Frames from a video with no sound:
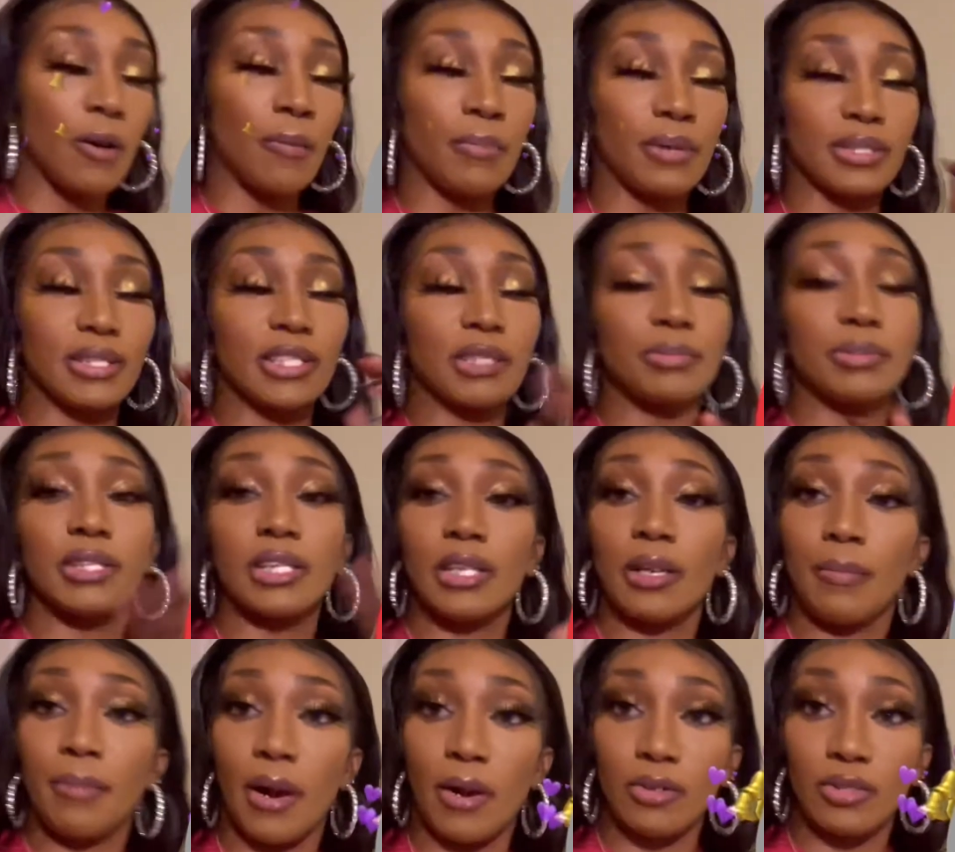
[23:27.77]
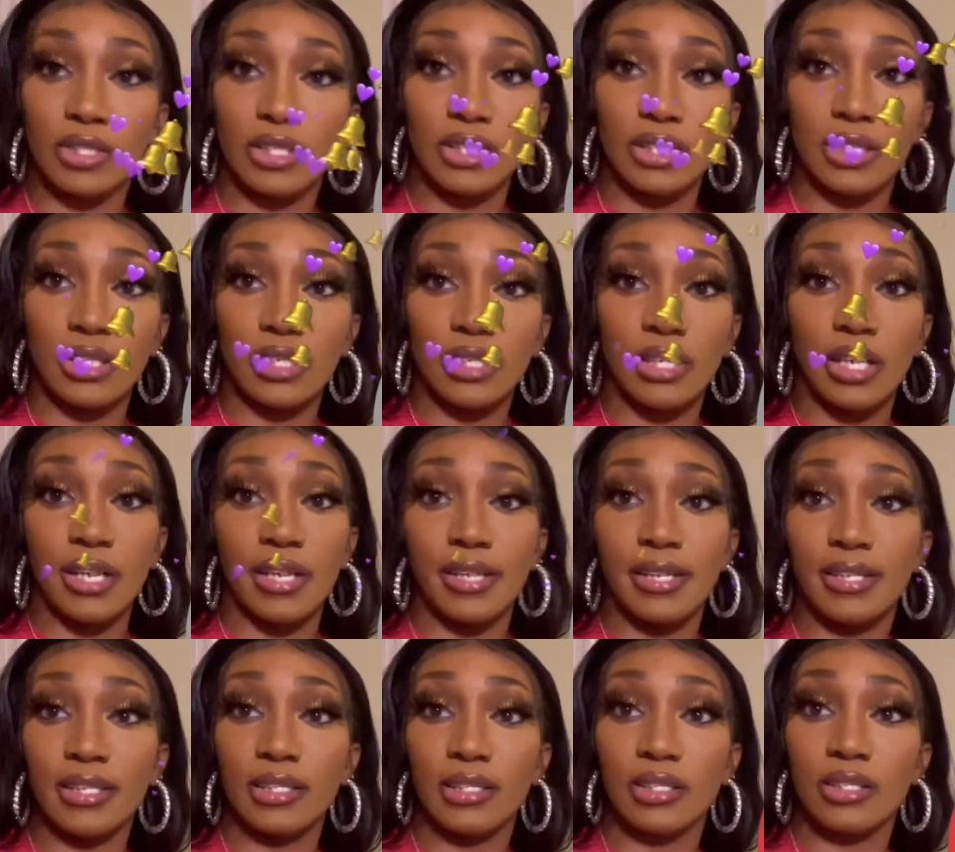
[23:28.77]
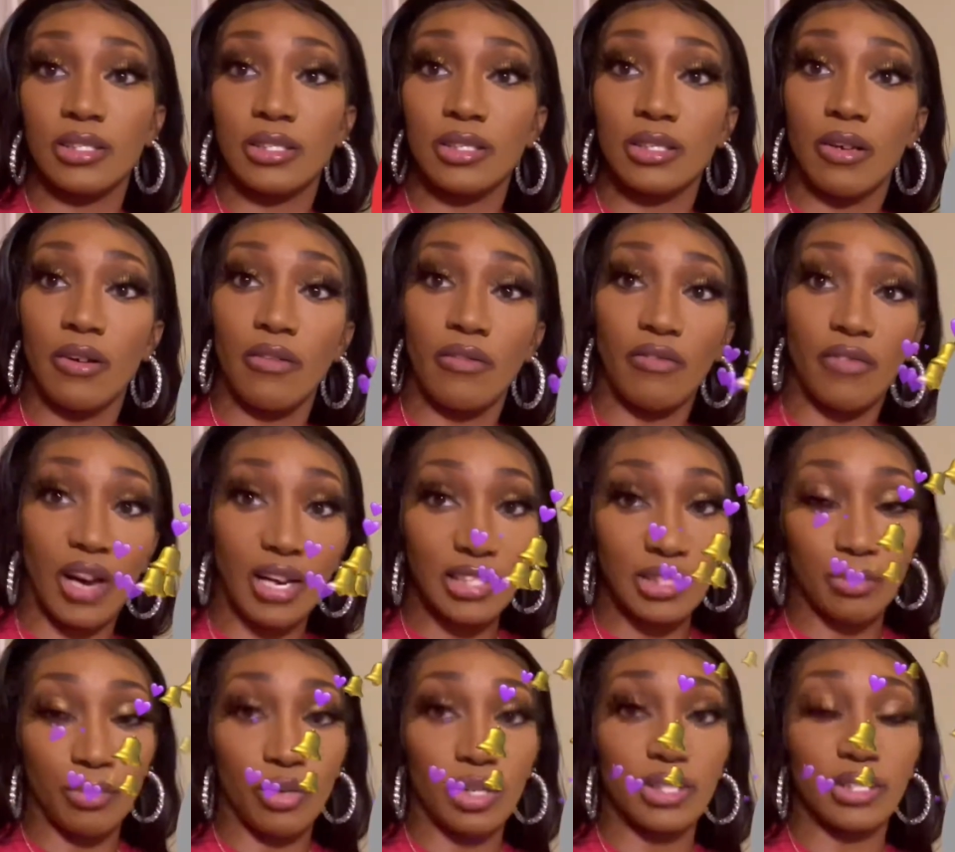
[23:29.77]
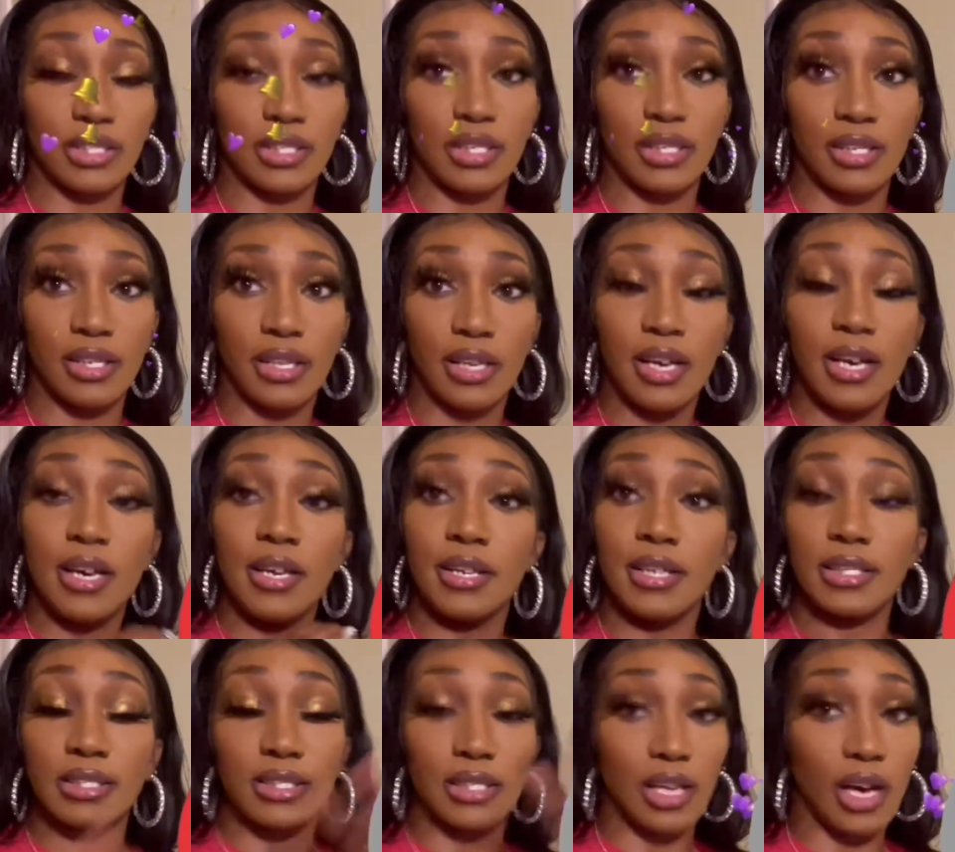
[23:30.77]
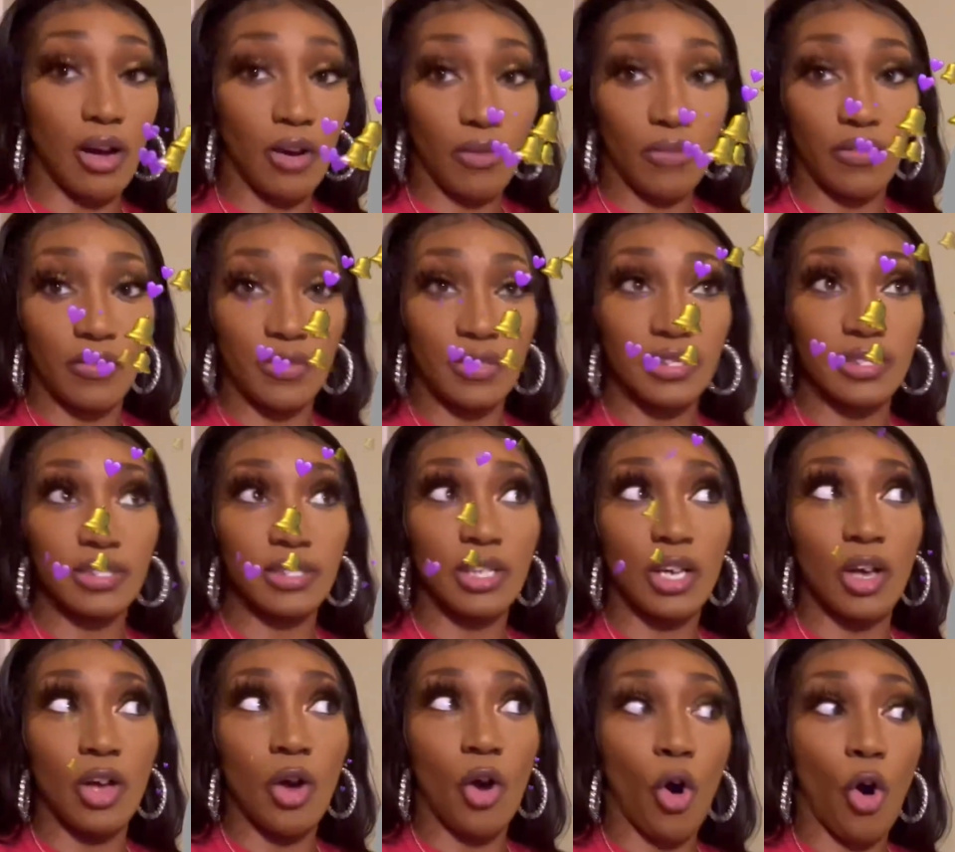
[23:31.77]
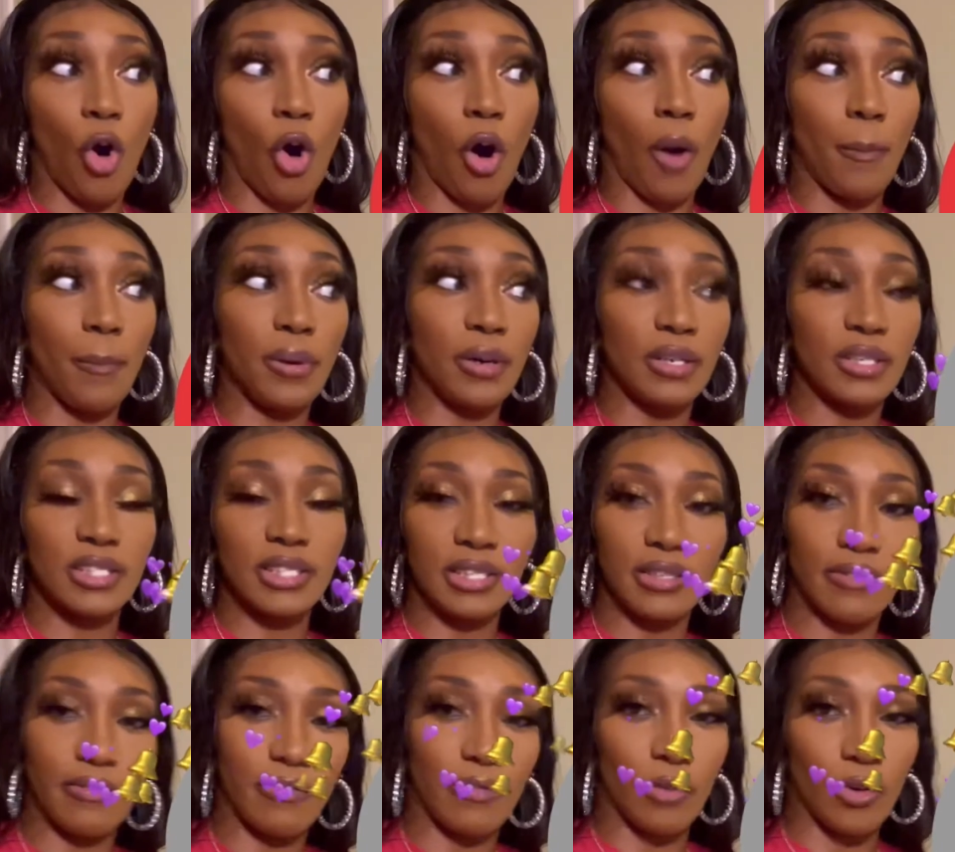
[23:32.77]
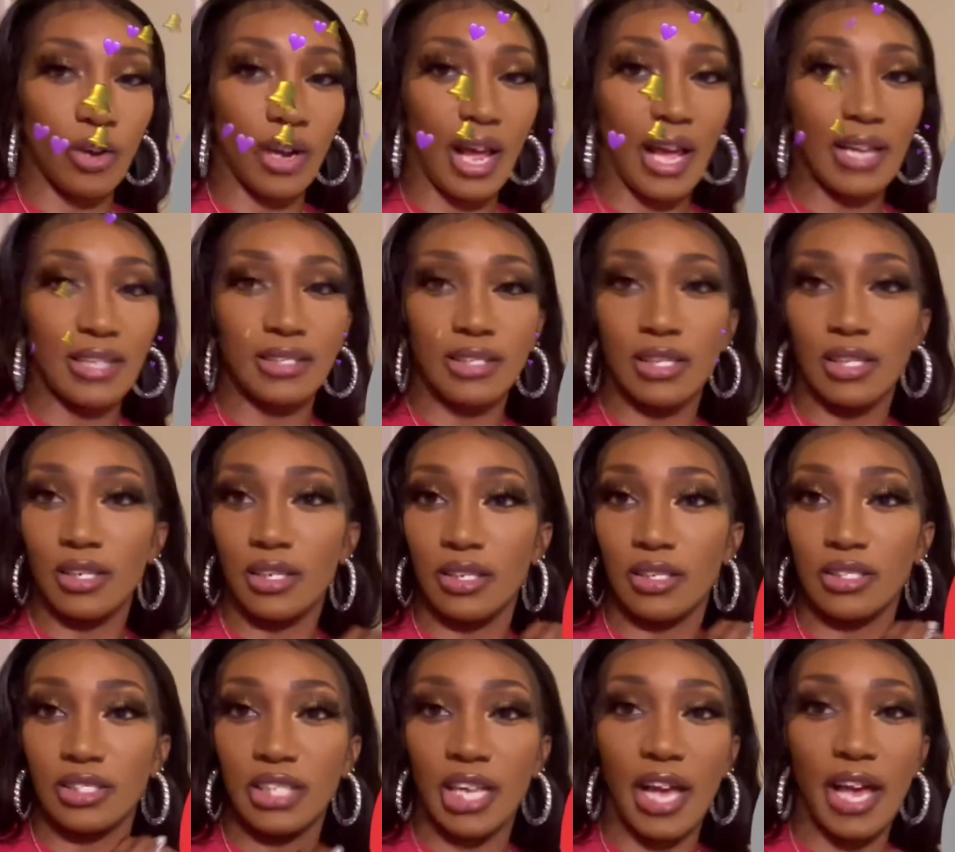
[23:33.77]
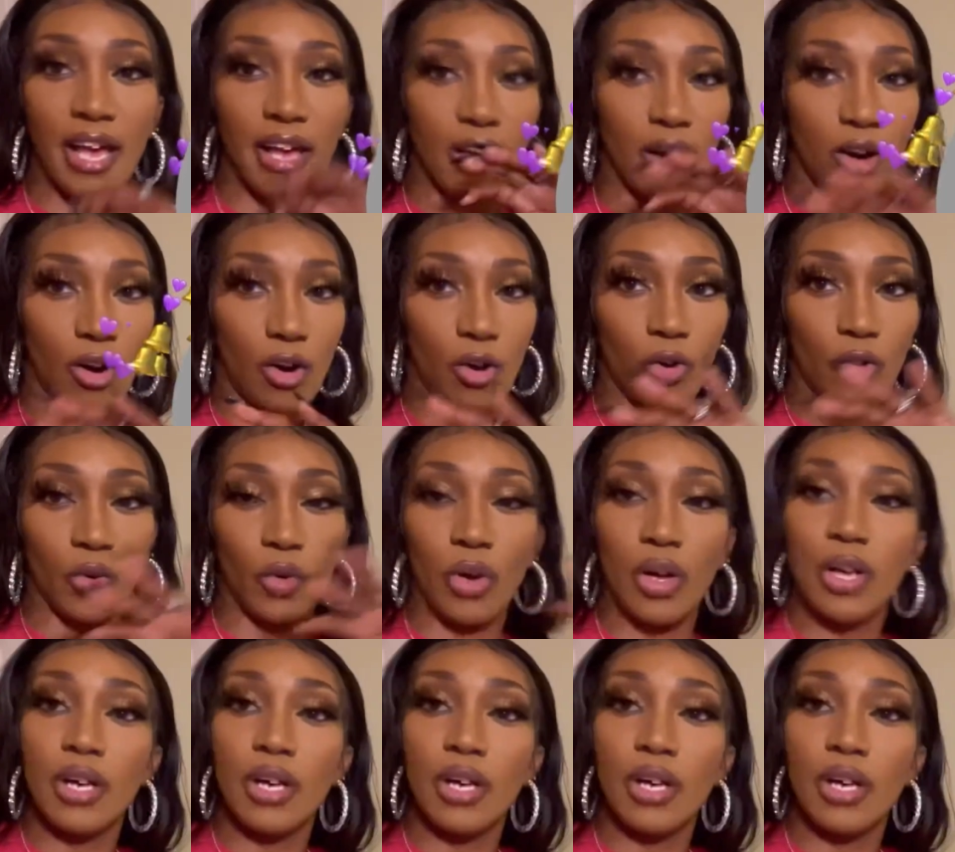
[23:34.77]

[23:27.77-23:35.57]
But this particular person and his vice president that's in office are pushing for like the child,